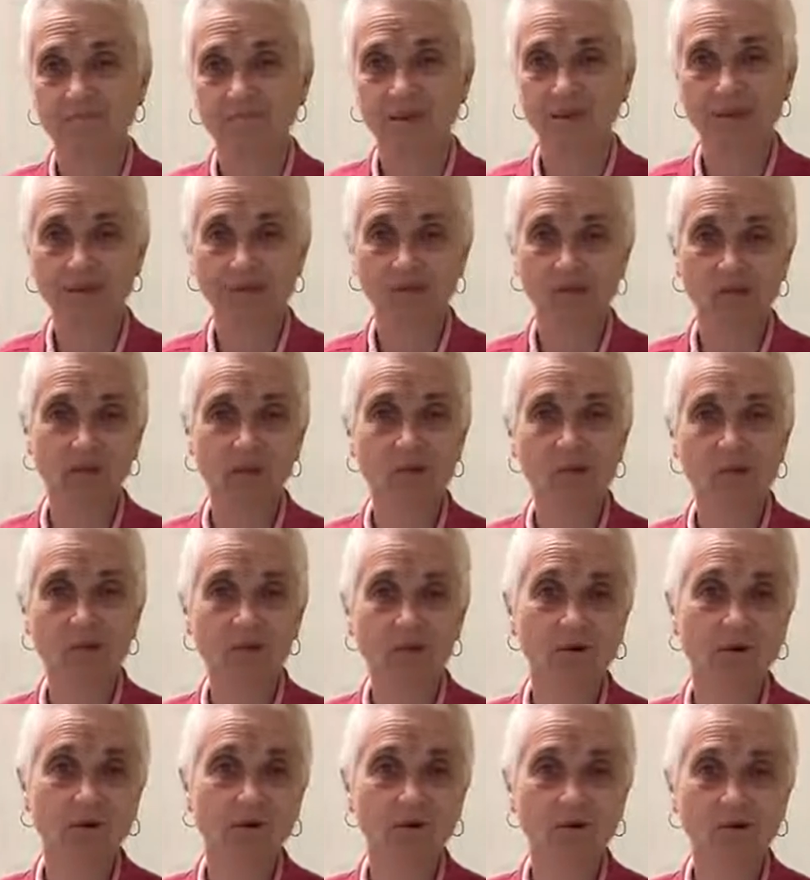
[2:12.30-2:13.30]
pass stool or
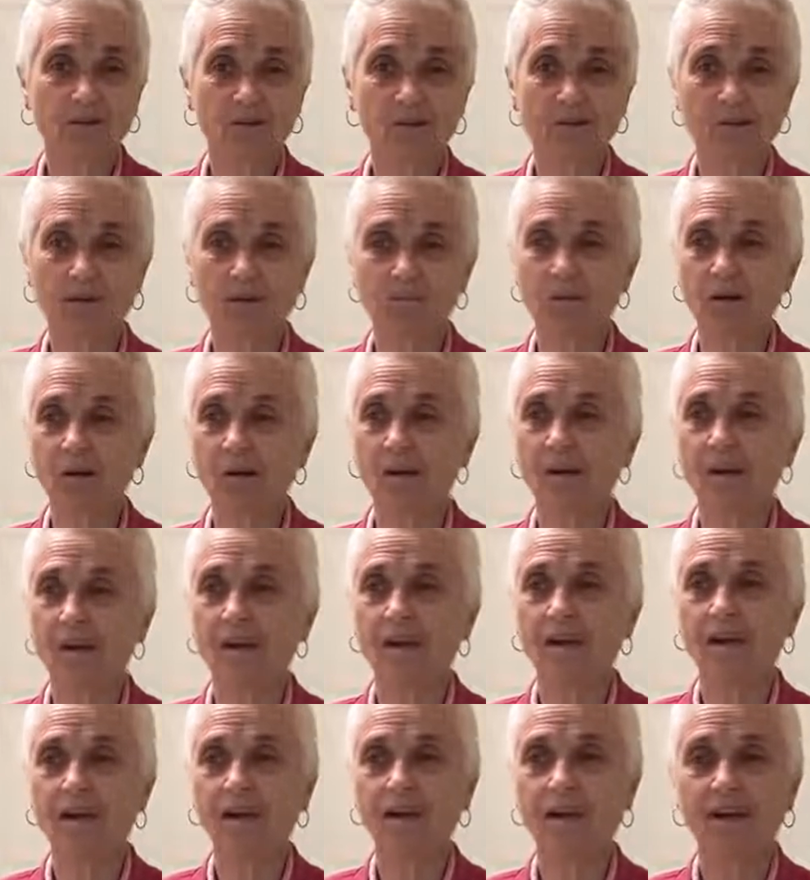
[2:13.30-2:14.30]
urine or something?
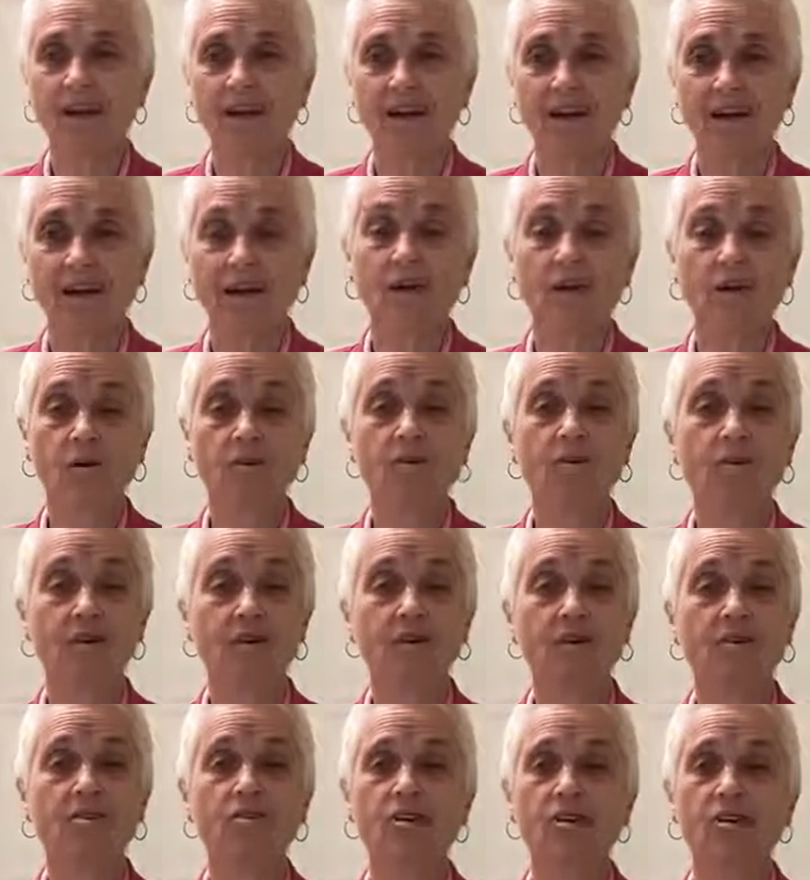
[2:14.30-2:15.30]
He
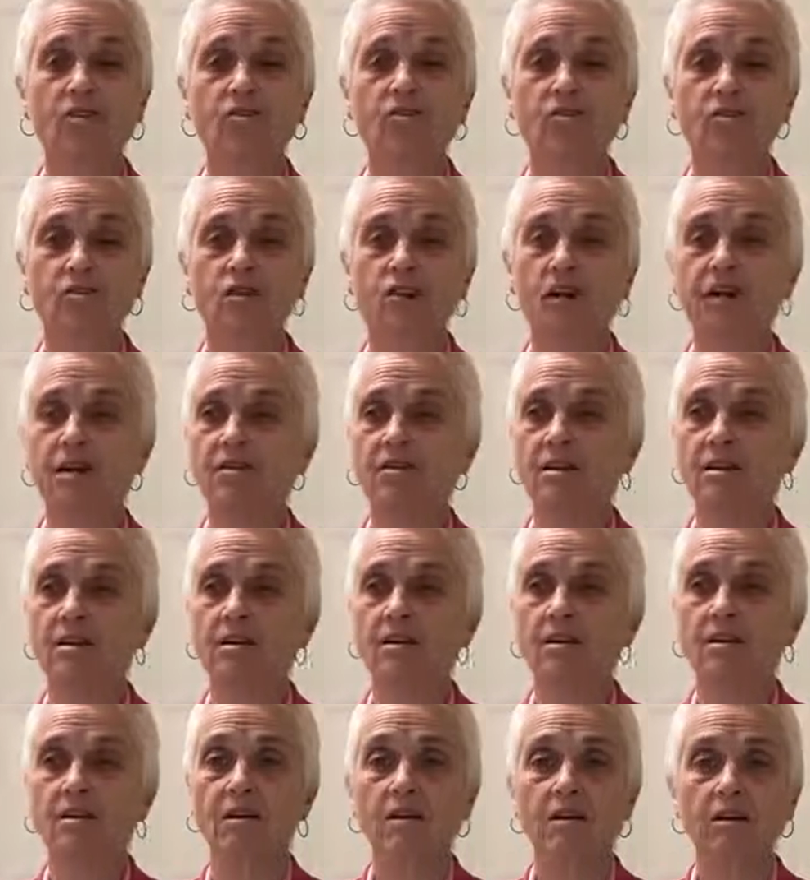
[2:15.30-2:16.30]
continued
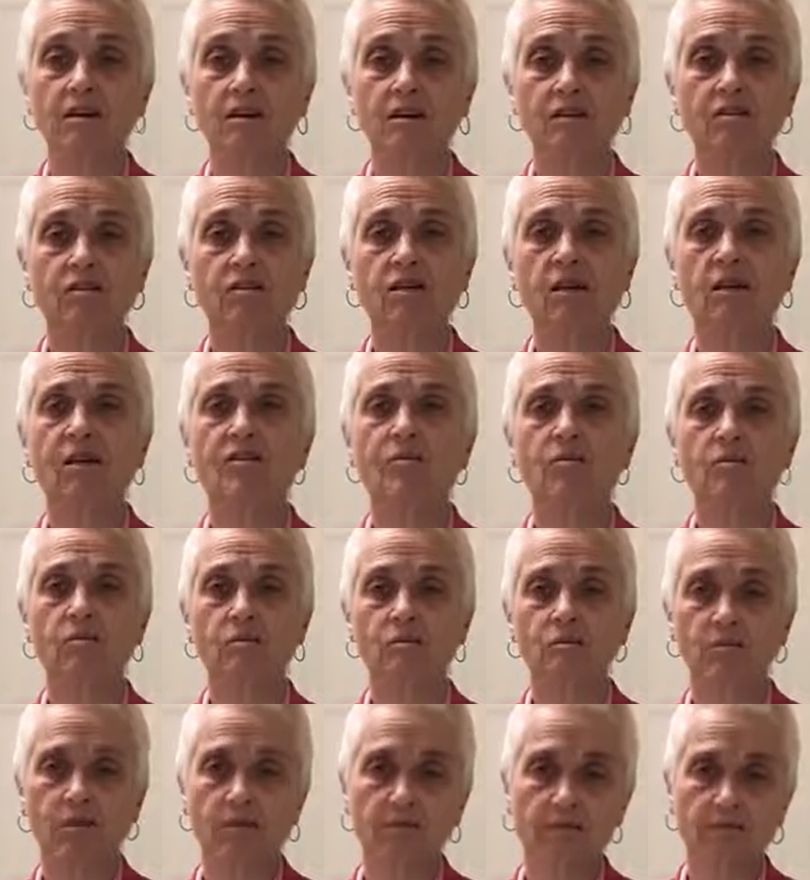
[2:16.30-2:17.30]
chanting
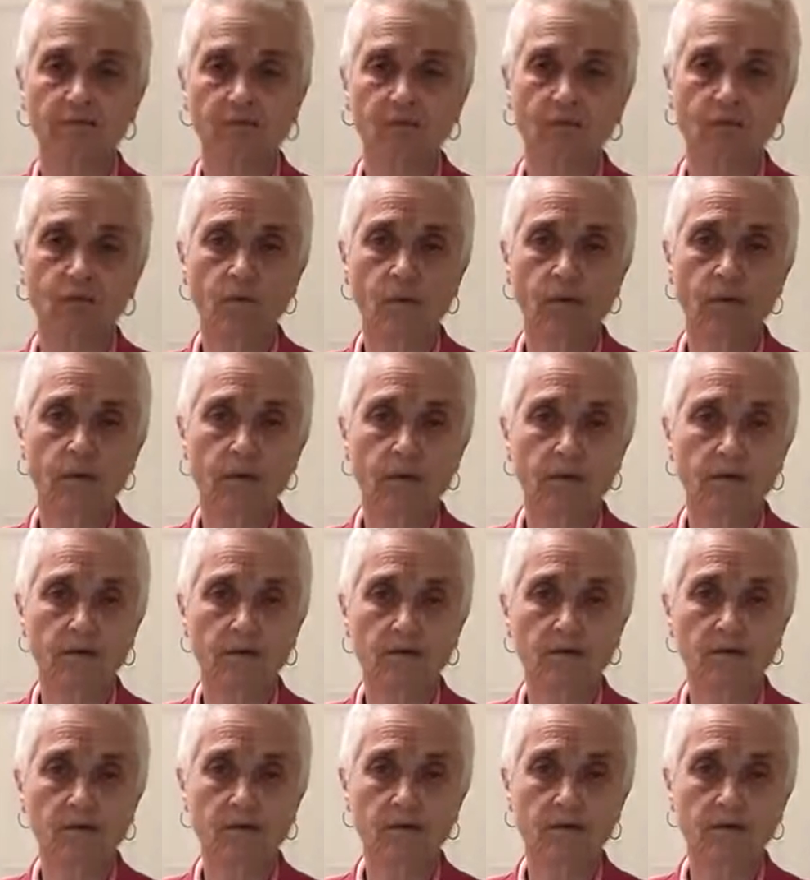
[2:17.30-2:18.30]
continuously for 3
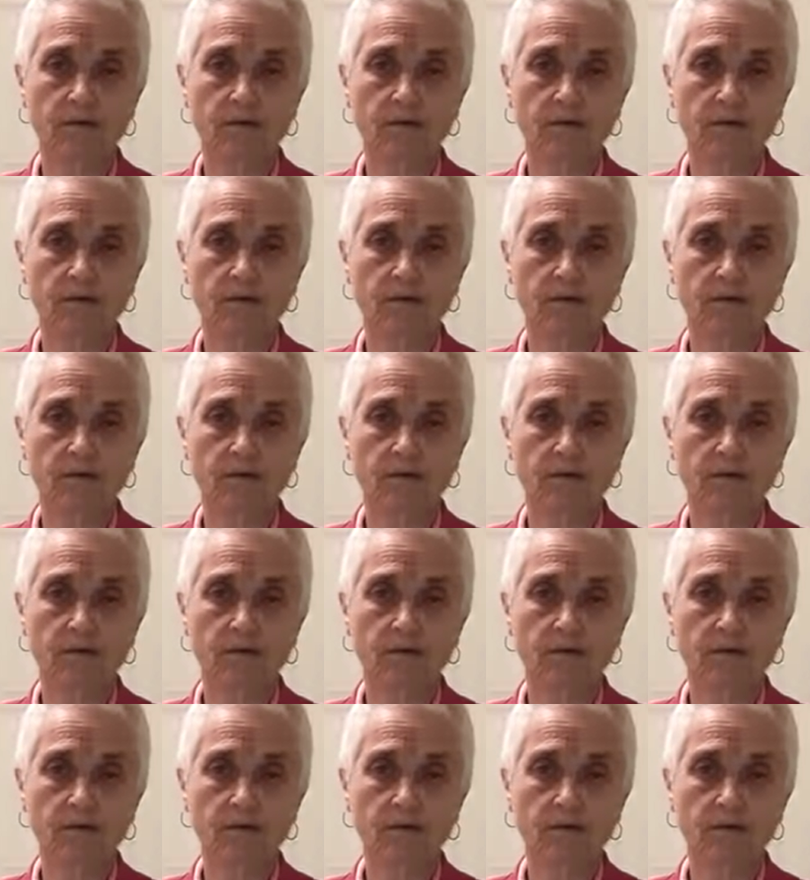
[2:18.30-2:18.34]
days.